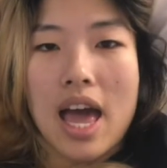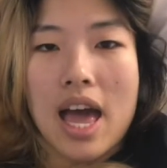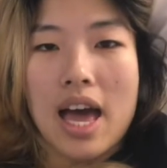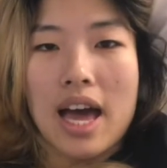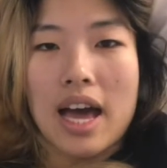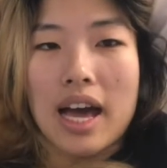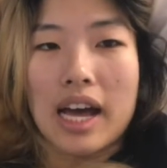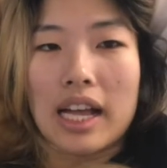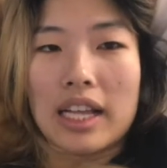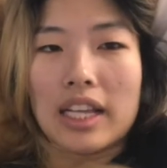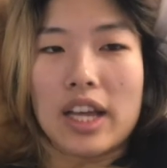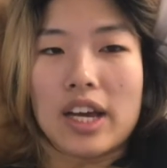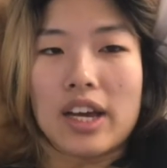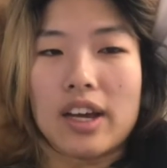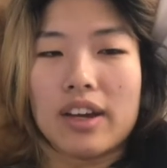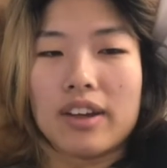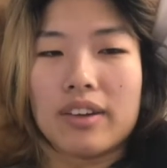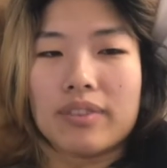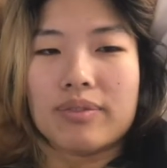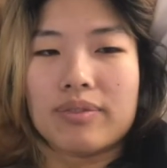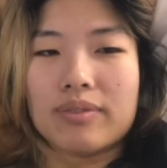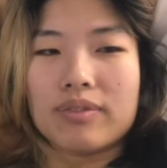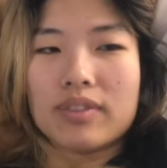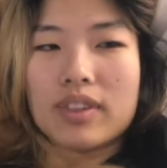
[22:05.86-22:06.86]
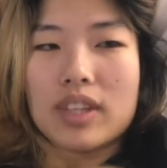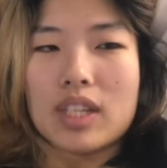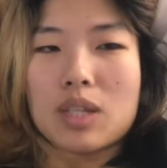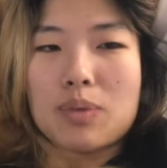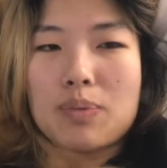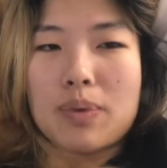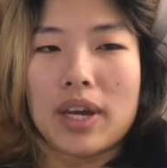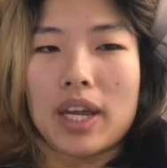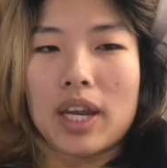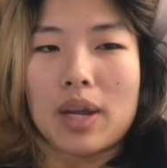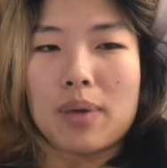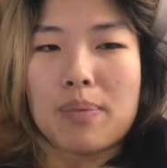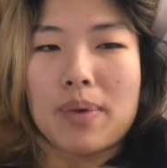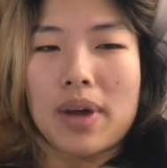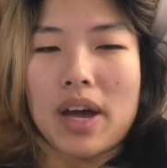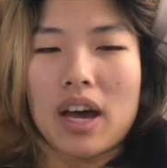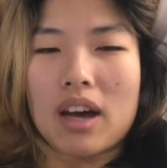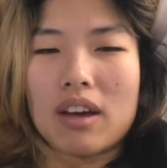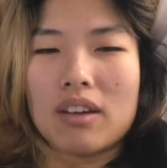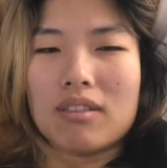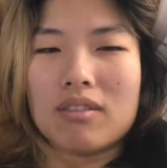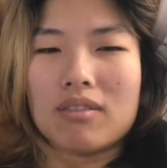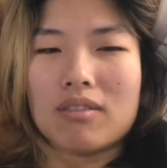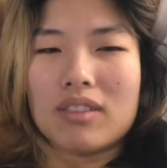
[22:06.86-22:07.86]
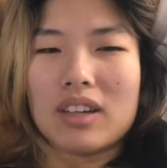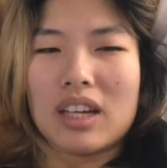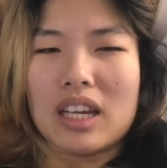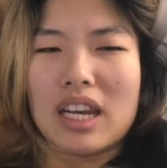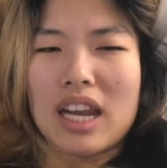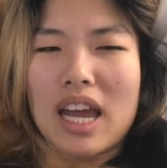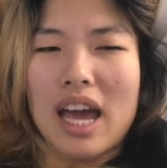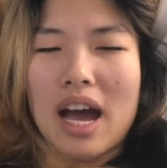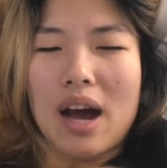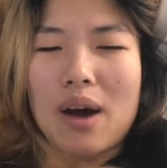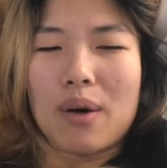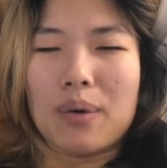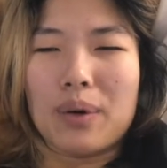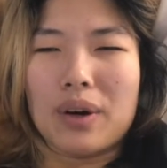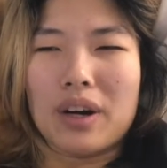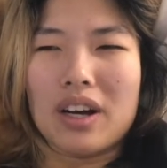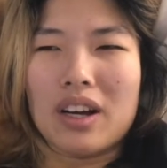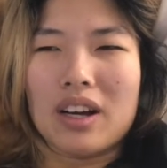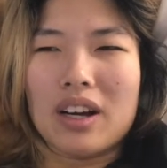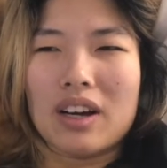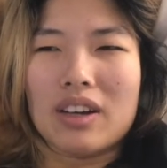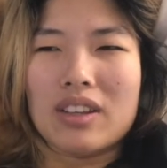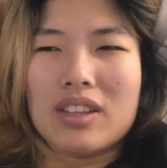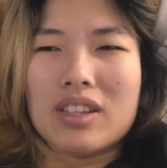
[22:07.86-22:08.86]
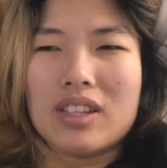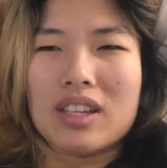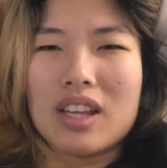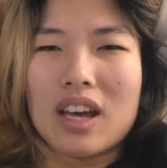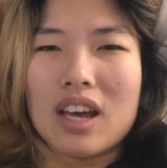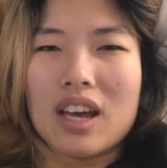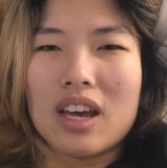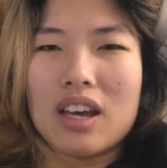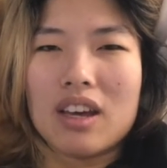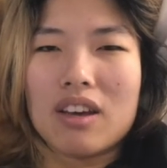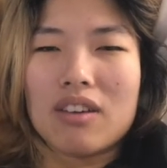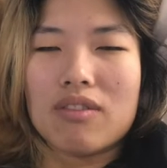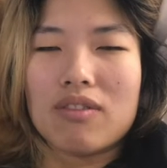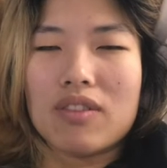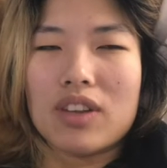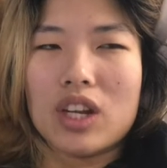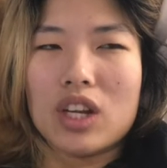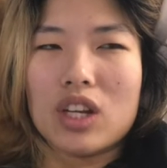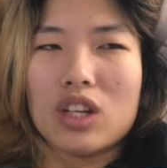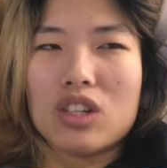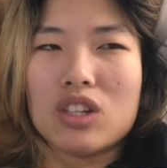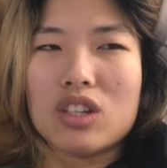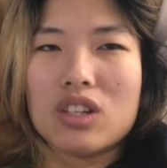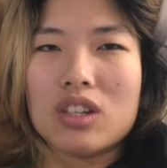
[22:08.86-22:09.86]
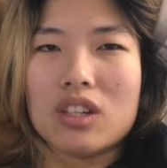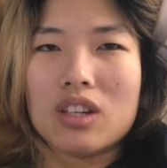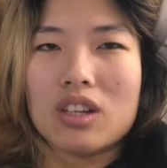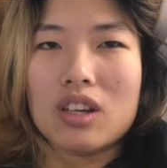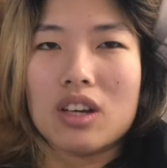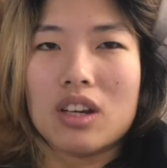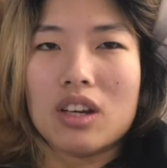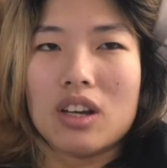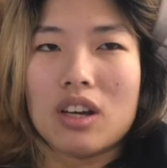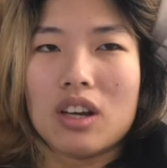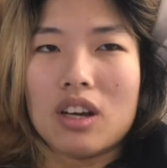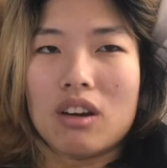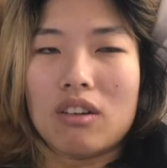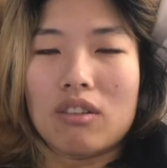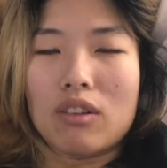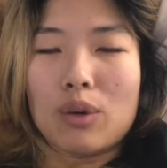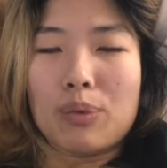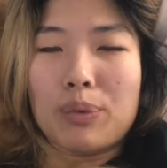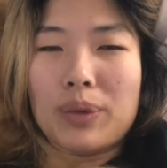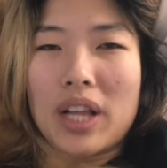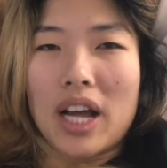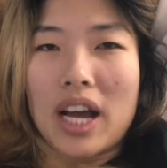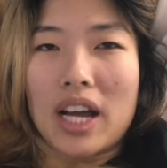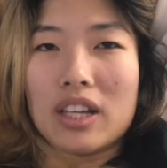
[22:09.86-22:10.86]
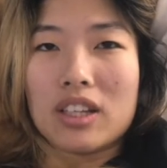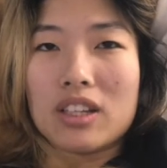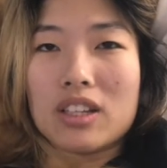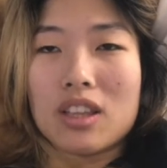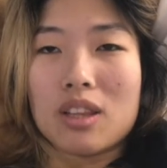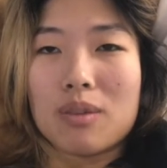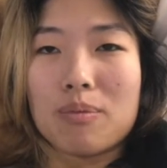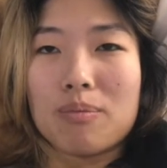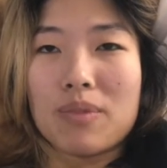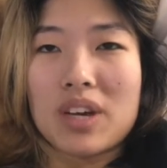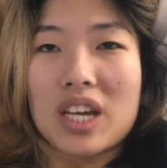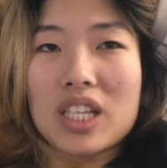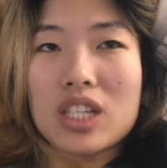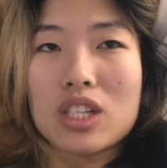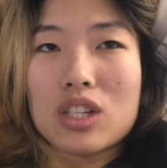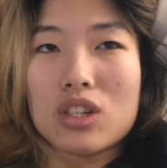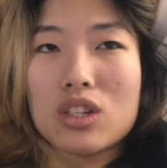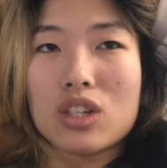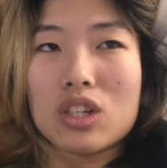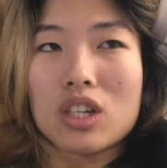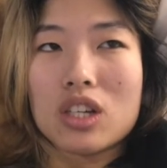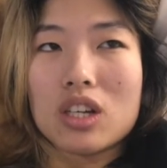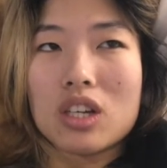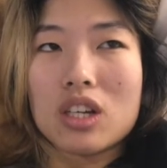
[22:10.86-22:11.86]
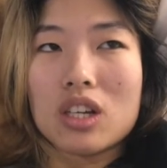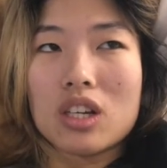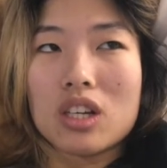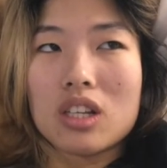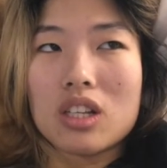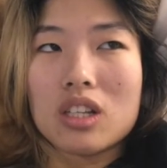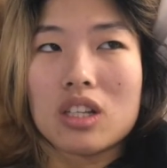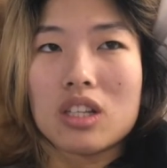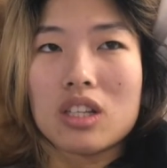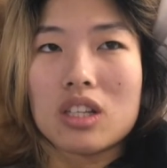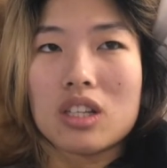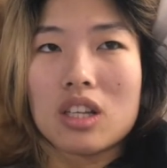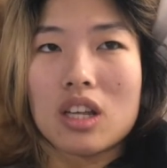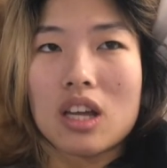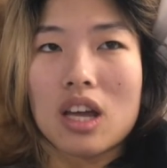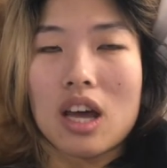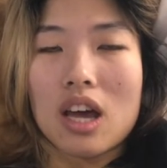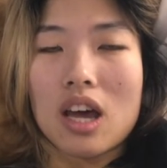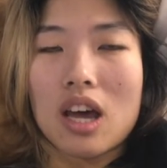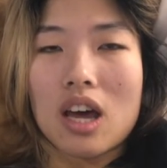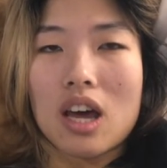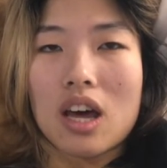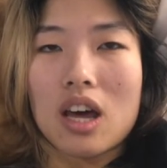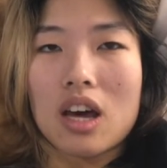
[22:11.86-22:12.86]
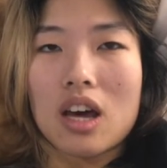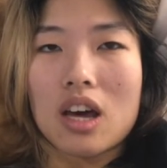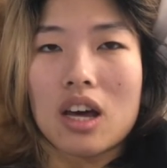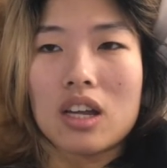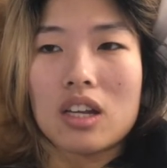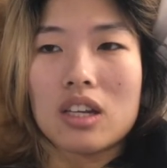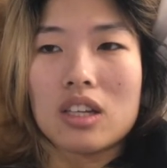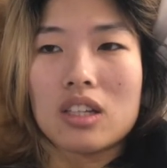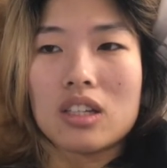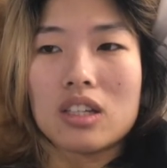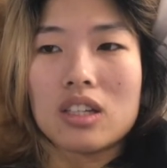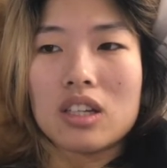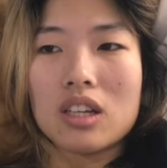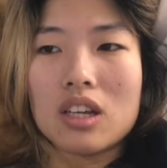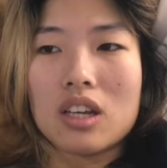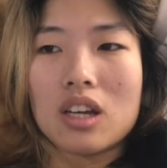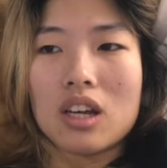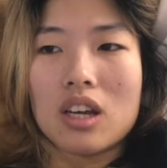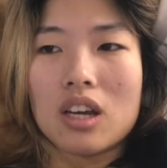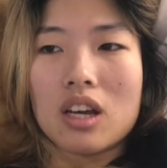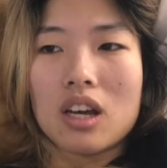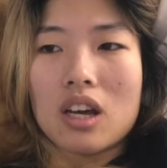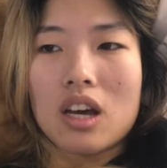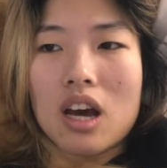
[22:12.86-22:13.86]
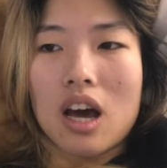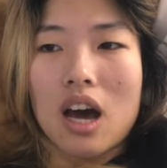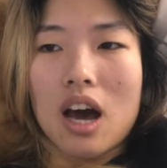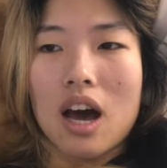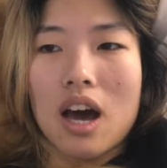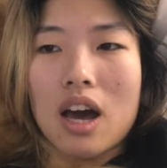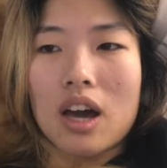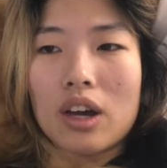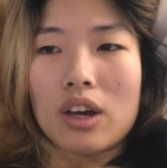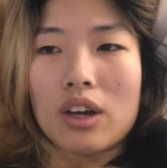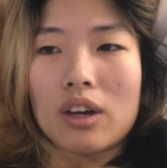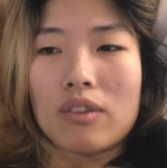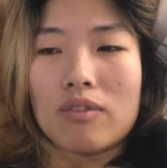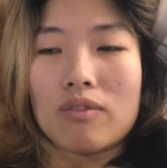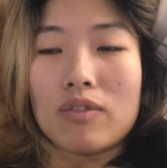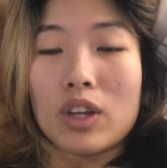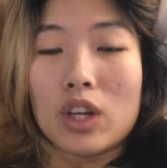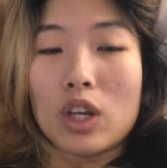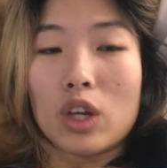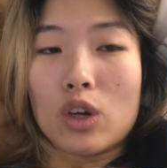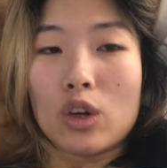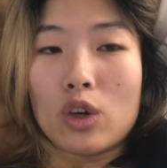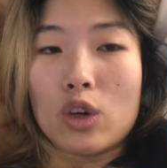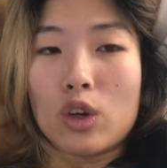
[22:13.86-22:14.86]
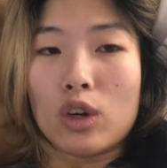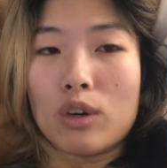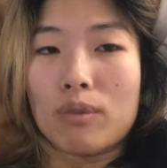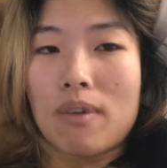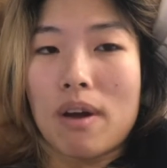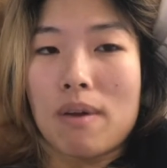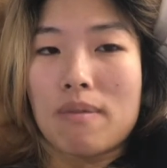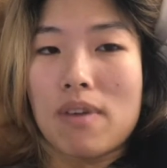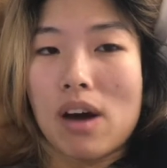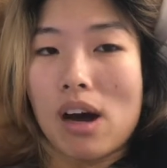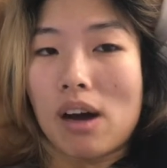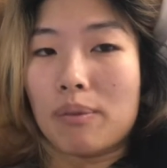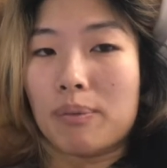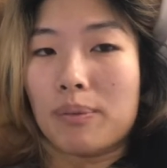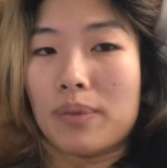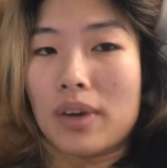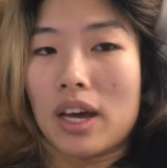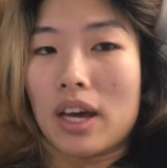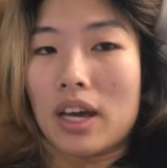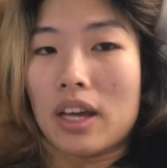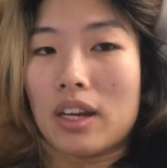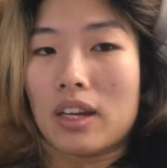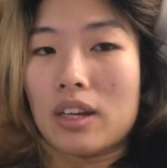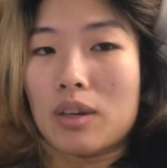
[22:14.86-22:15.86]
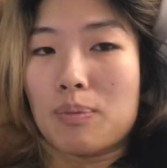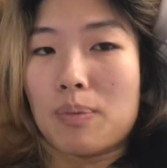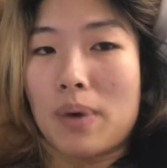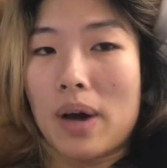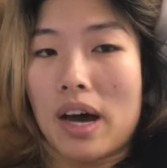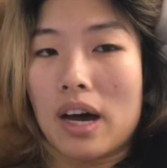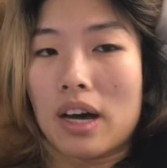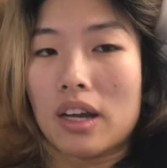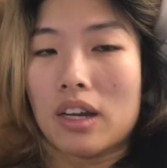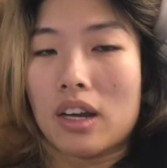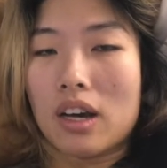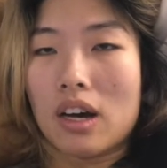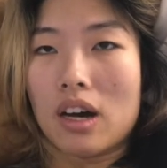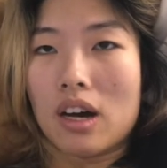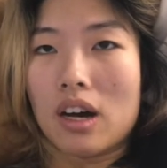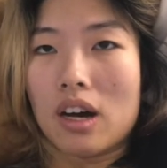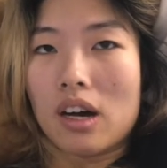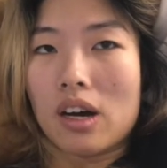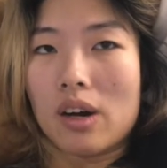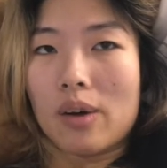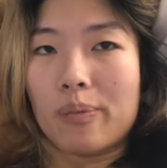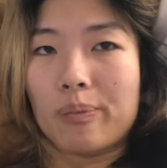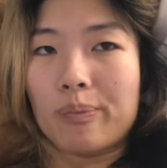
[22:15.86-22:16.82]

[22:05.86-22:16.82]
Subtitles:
Hello, it's been about an hour, I'd say. I finished replying to the messages, and I video called my mum and partner,